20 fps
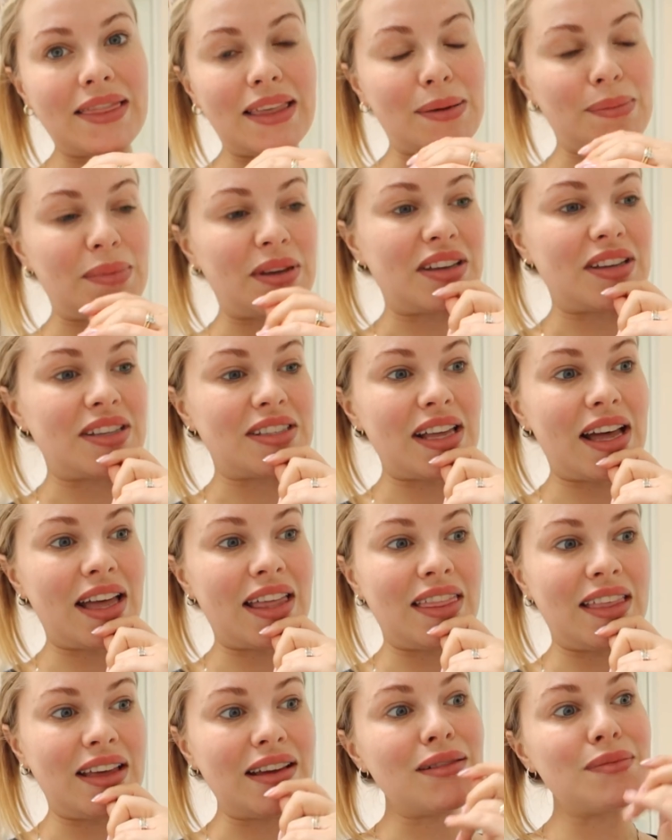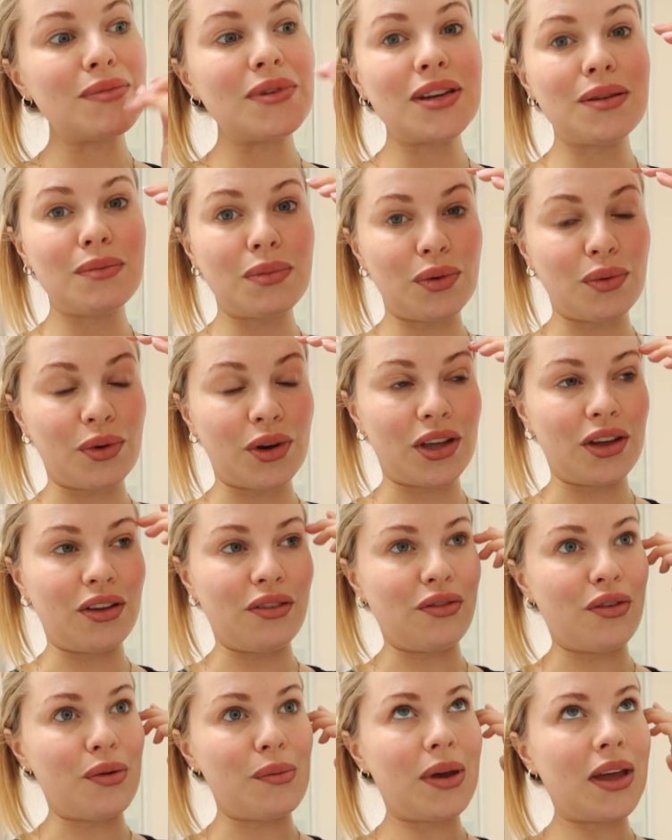thing, because I think I'm gonna be working
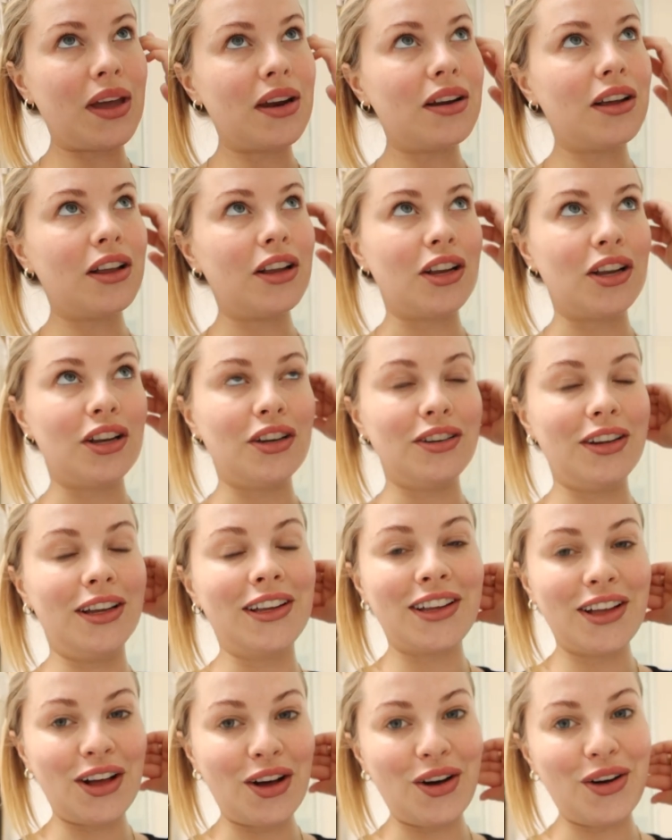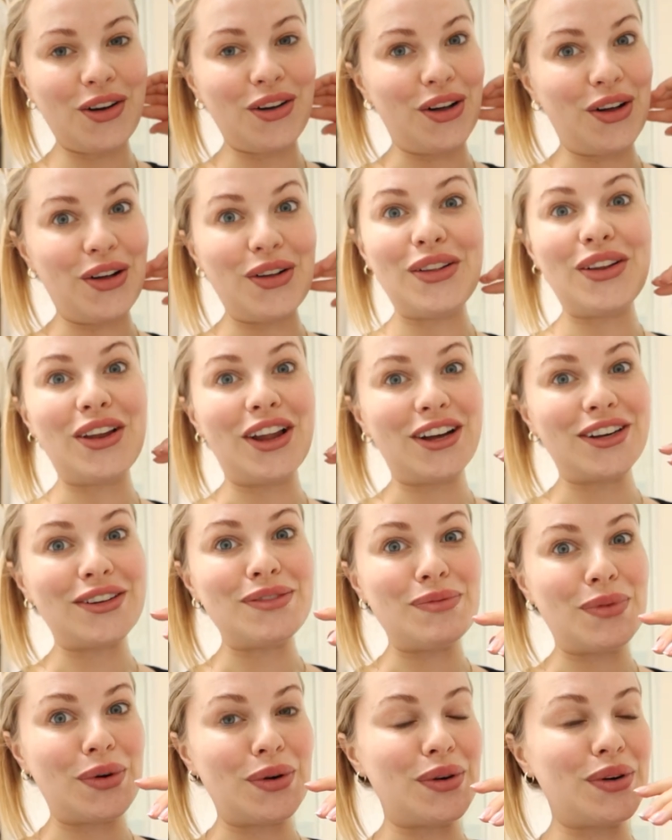for a bed a whole
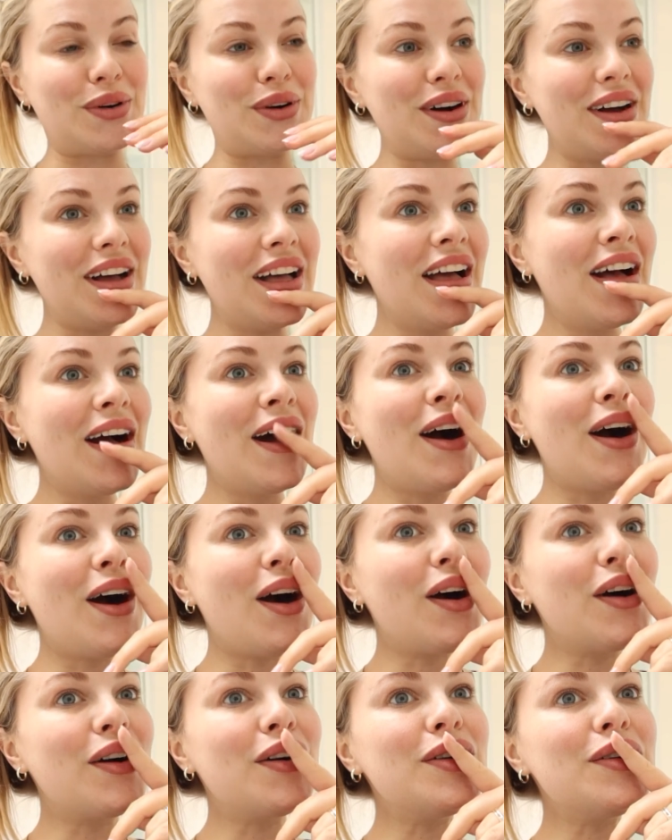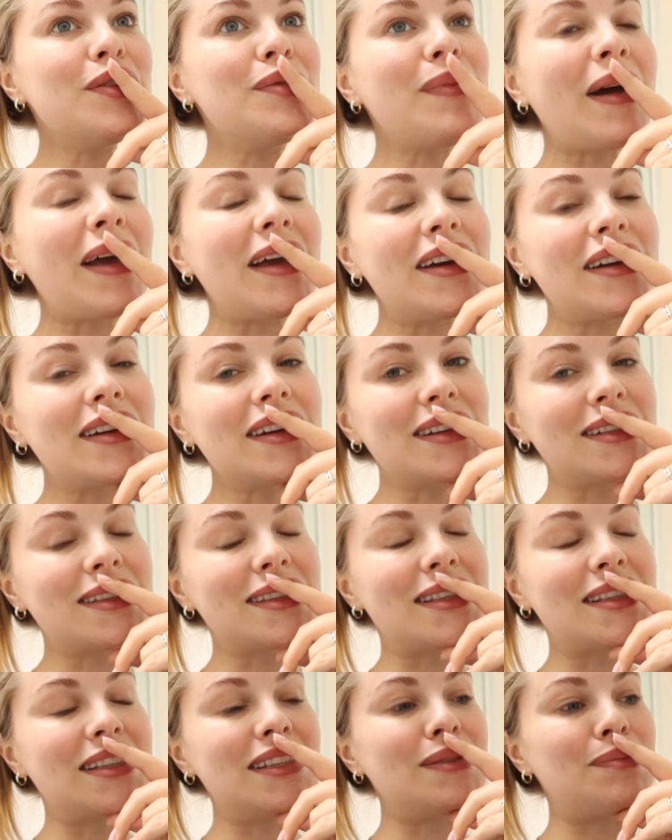lot more. Oh my goodness,
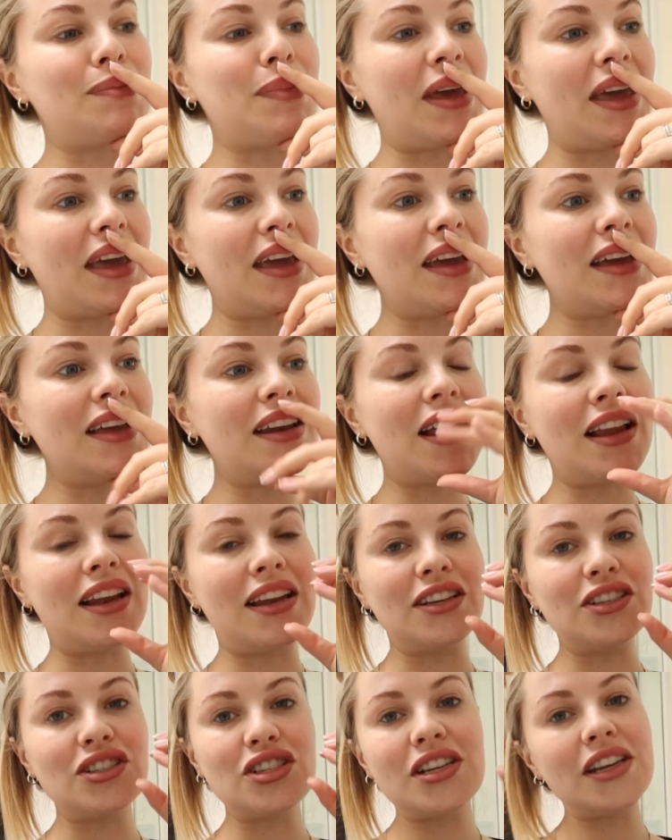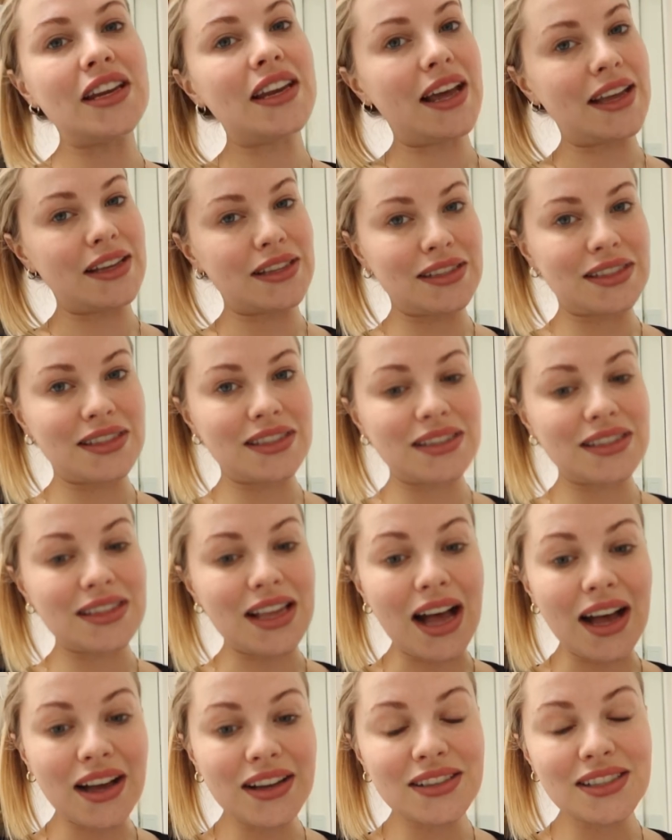this bed literally like
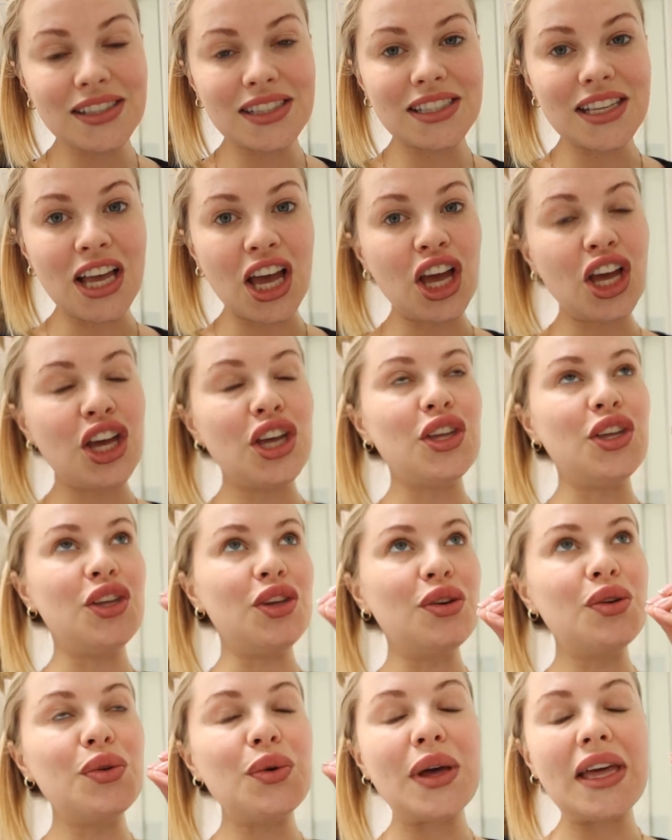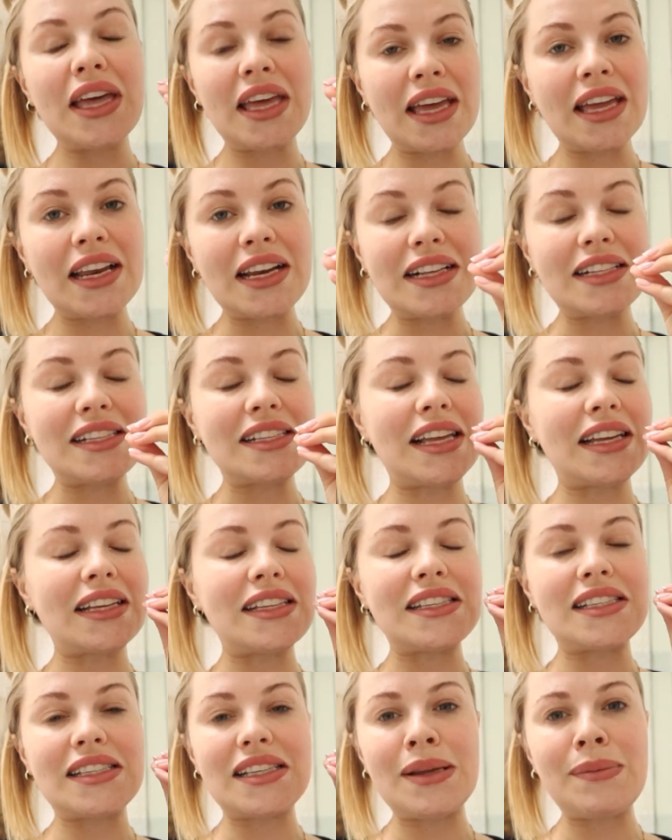sucks you in. It's like
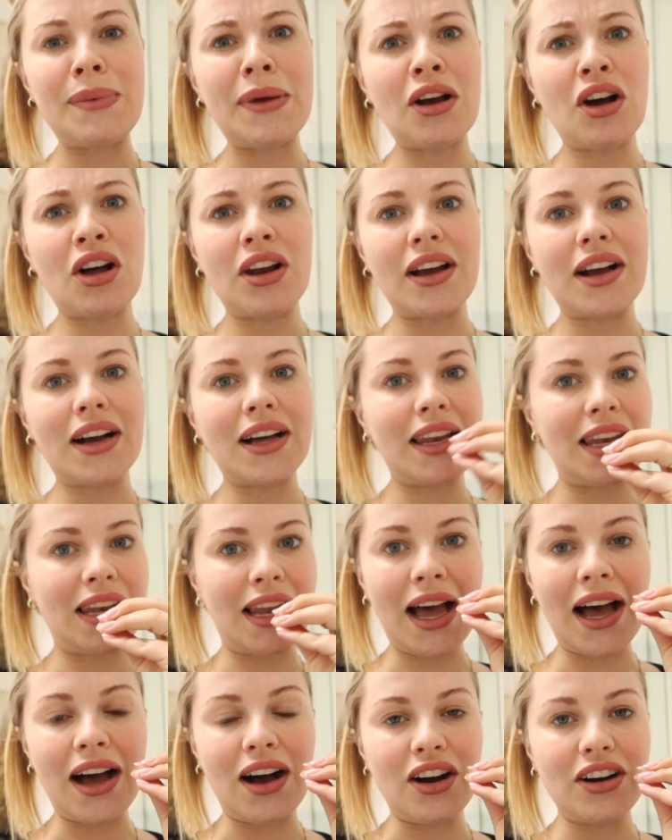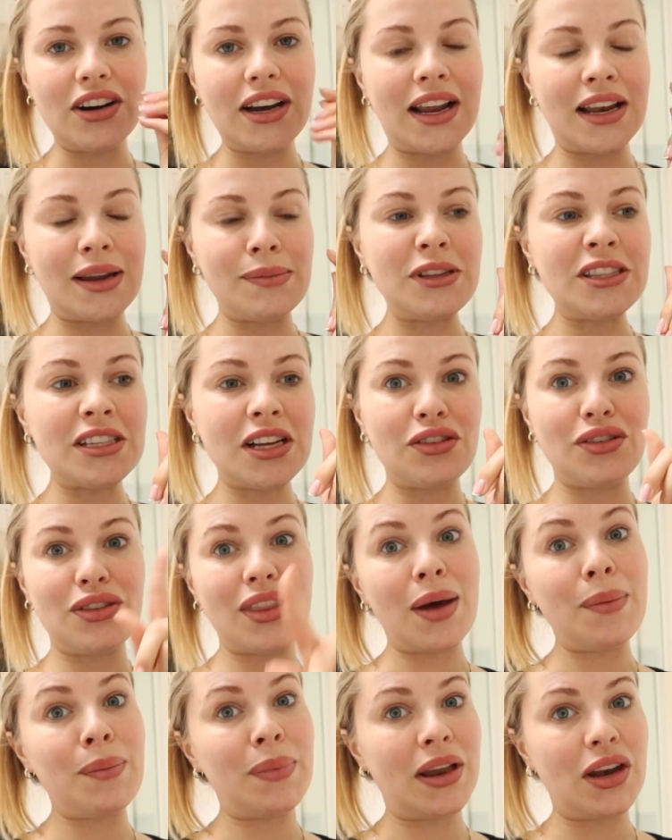sleeping on a cloud. And let me tell you,
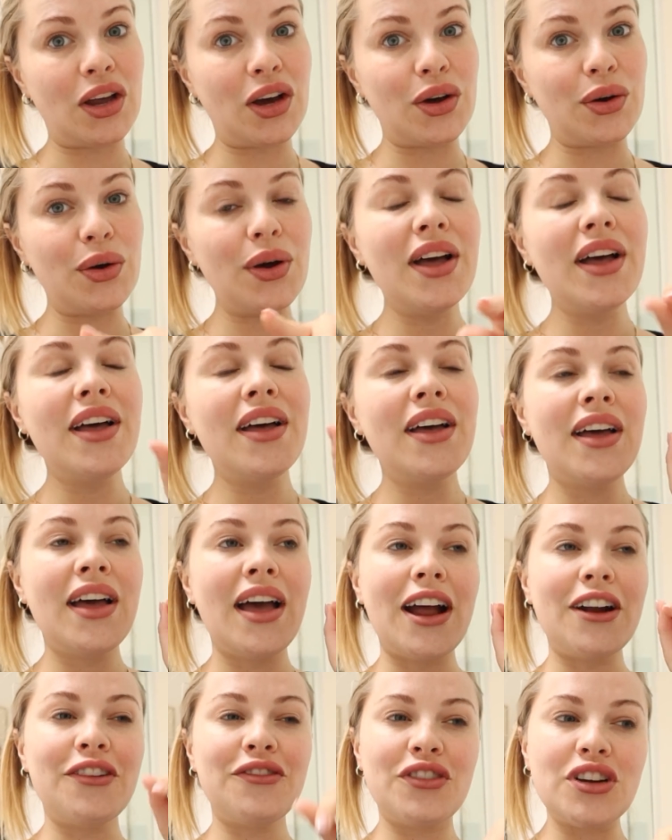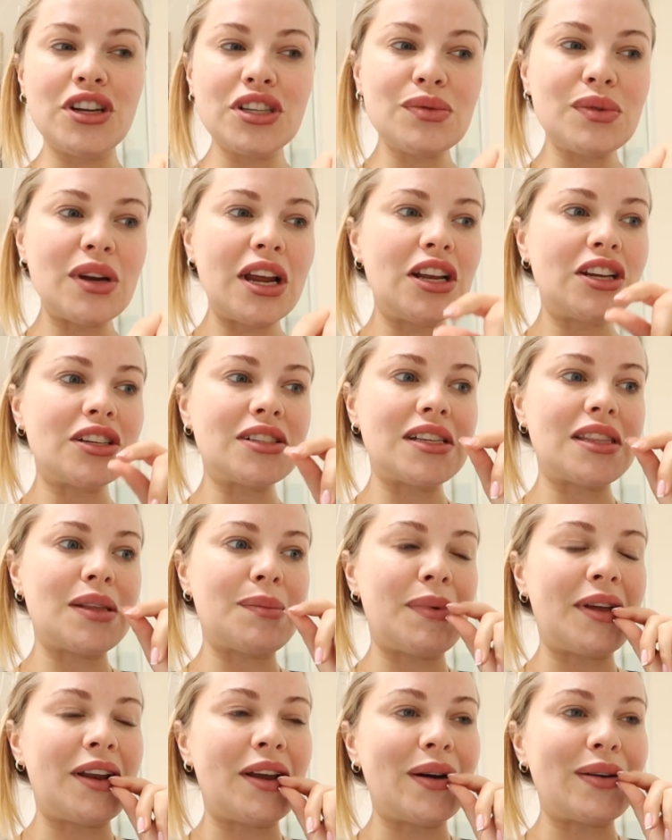that pillow, at first when I looked at the
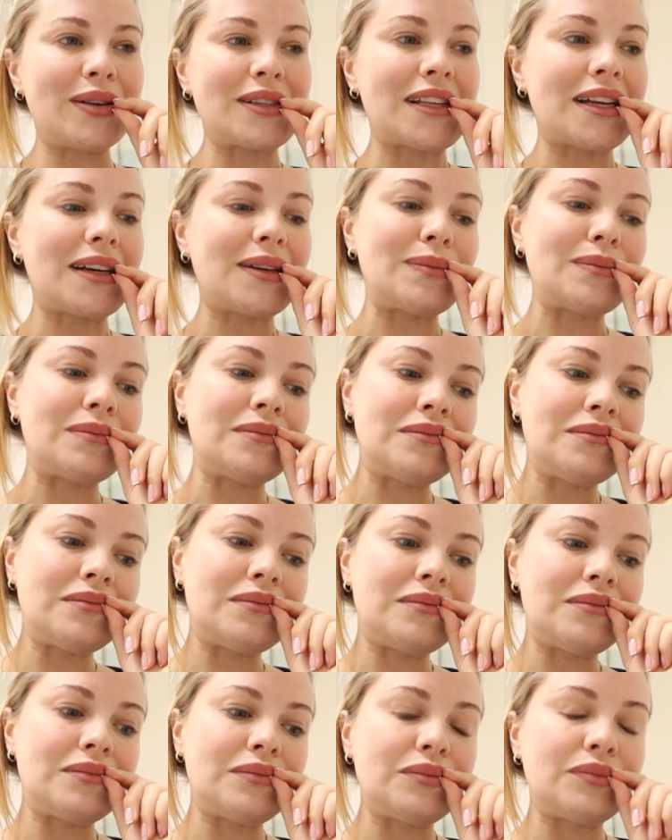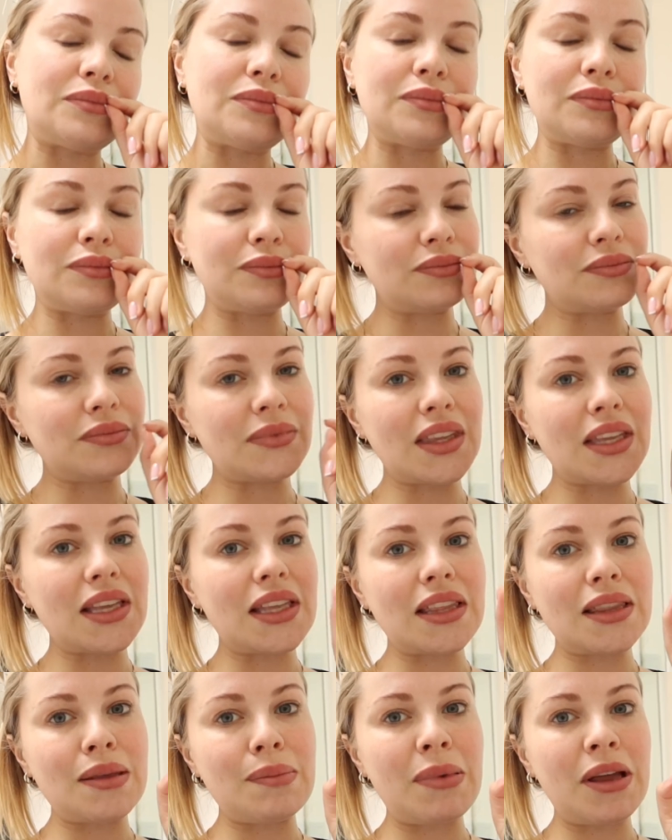pillow, I was like,
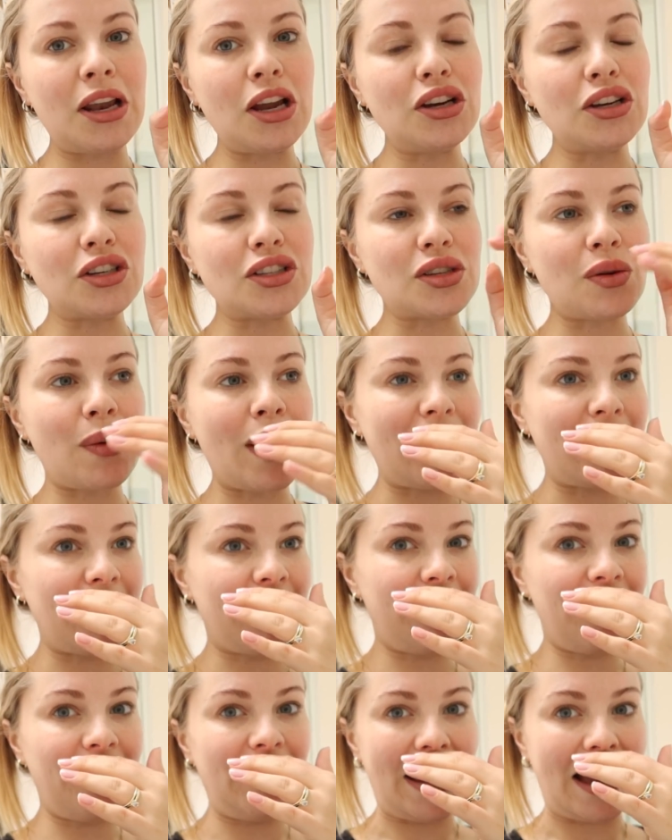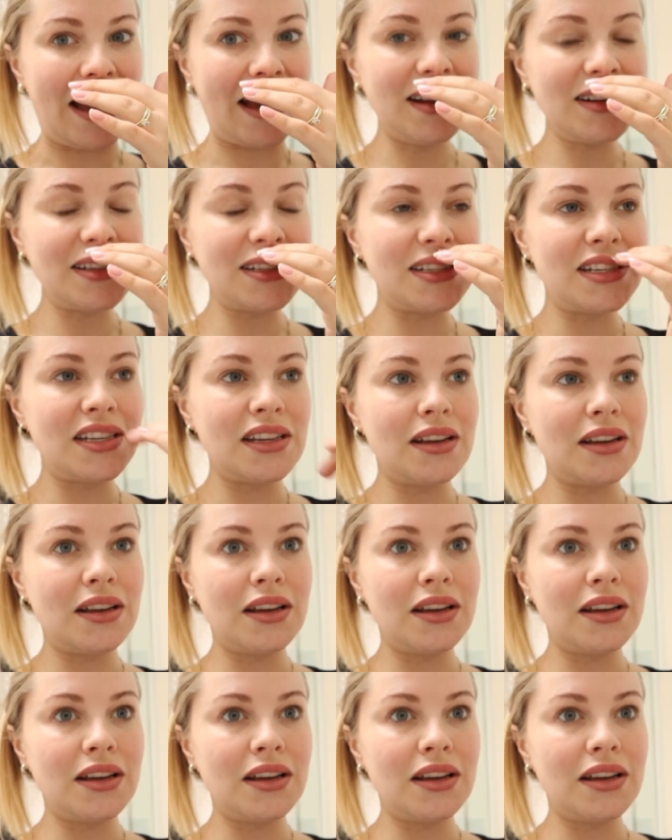the pillow looks quite flat.